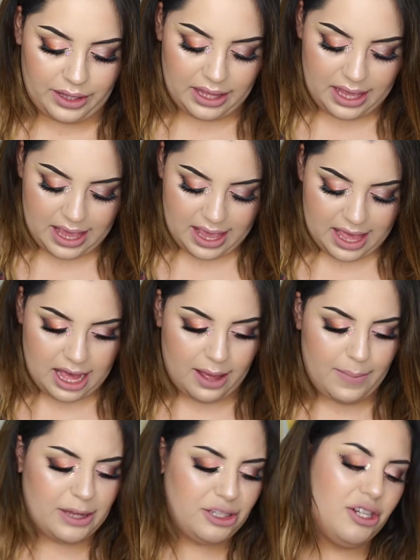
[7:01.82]
with.
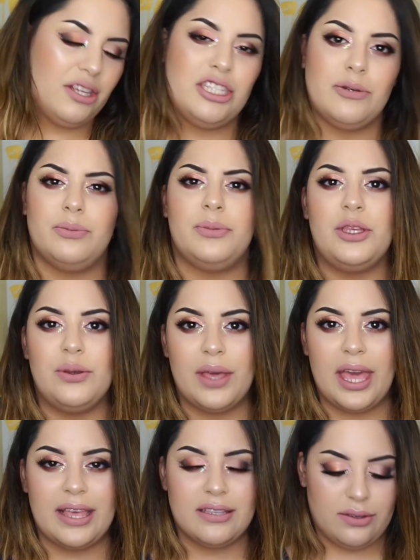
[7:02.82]
And she does ship from the
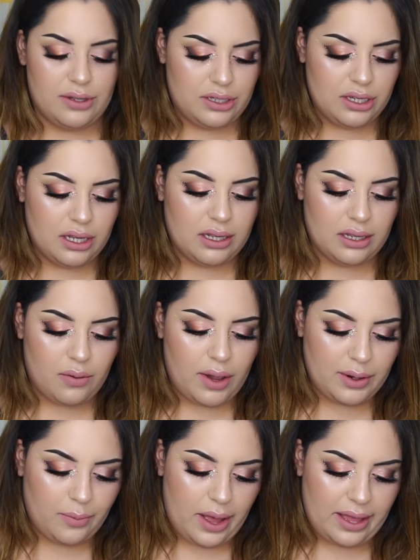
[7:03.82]
UK, so it took
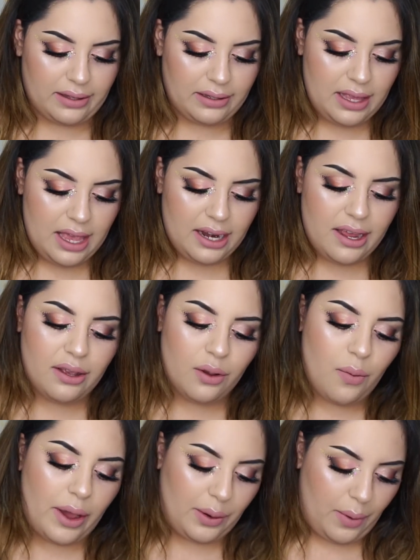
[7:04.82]
quite a while.
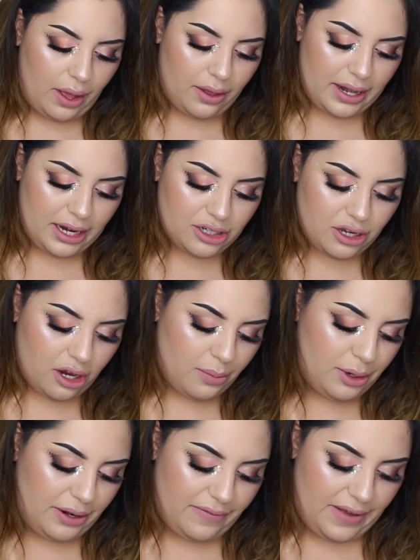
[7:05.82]
Not quite a while, it actually went
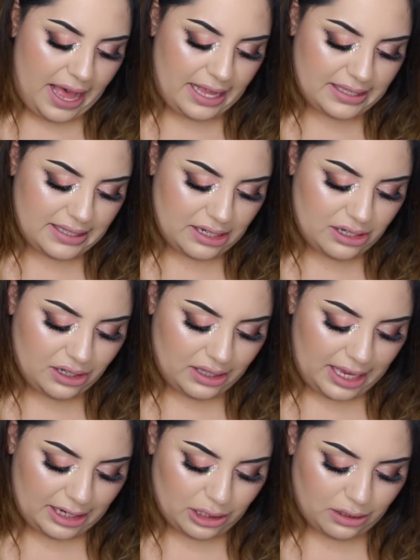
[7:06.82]
pretty fast. It took
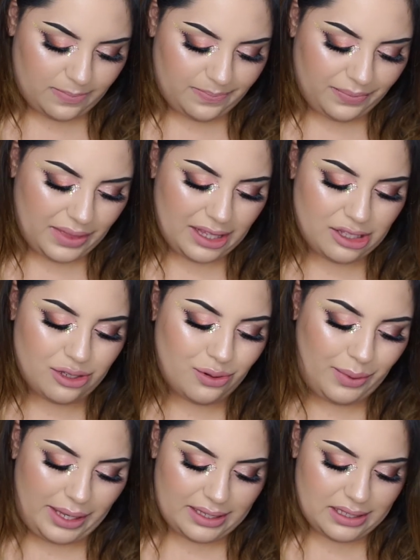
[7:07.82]
like 2
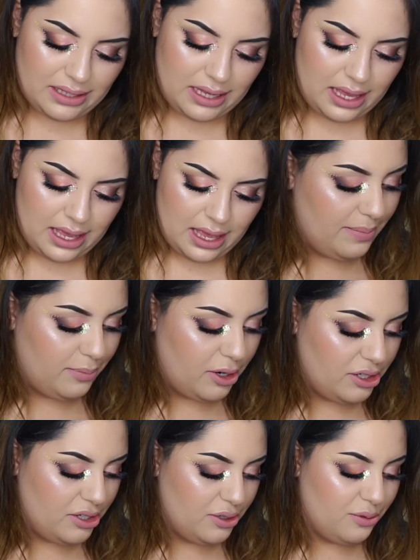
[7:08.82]
weeks. These
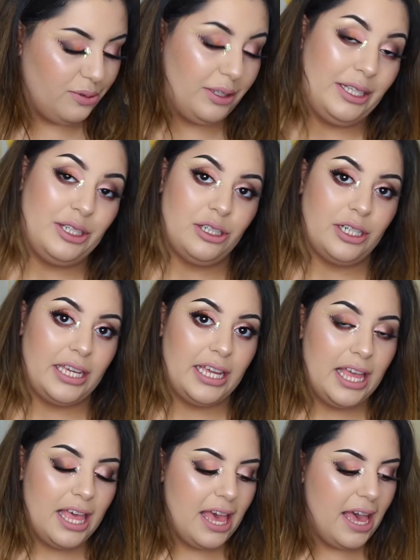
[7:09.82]
brushes are really dirty.
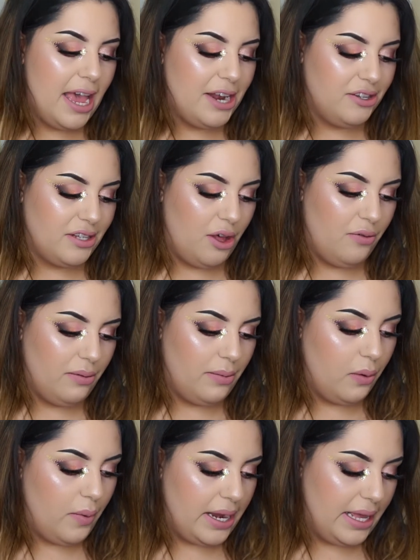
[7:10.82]
I just got home from
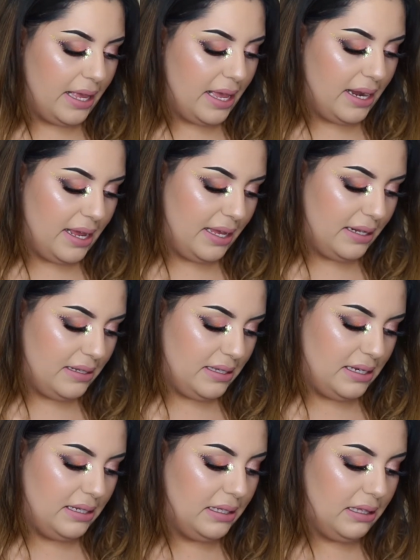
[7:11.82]
a wedding and I
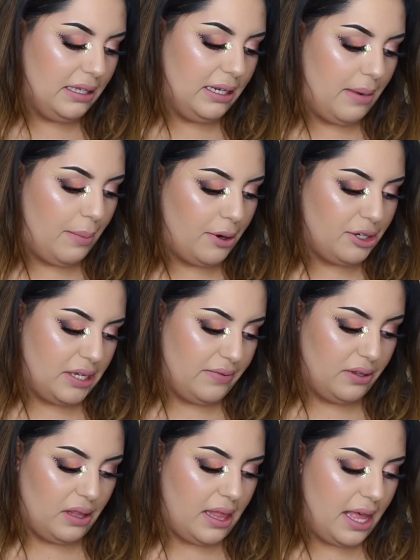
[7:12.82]
didn't clean my brushes
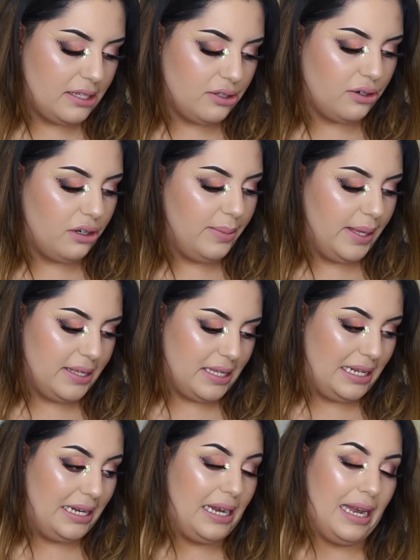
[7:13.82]
after the last girl because
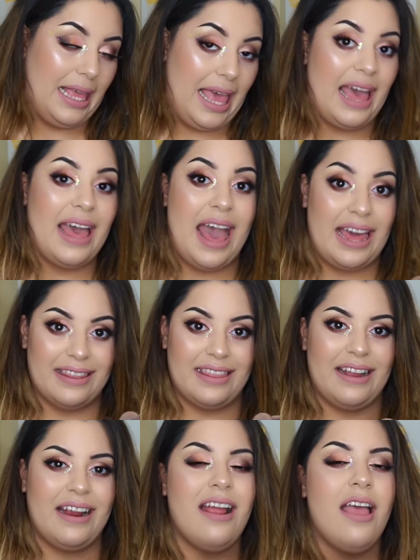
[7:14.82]
I needed to get out of
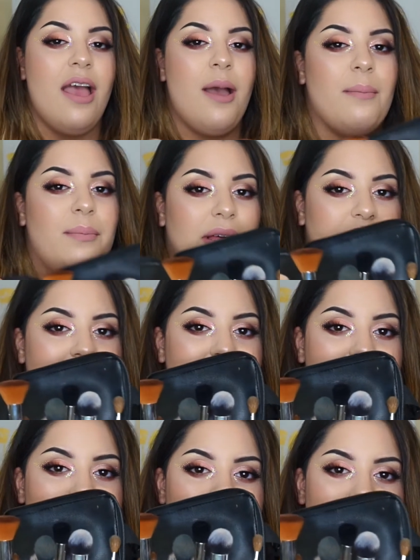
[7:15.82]
there. But
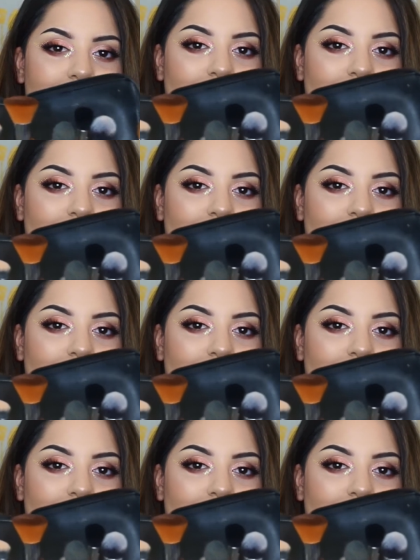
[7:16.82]
this is the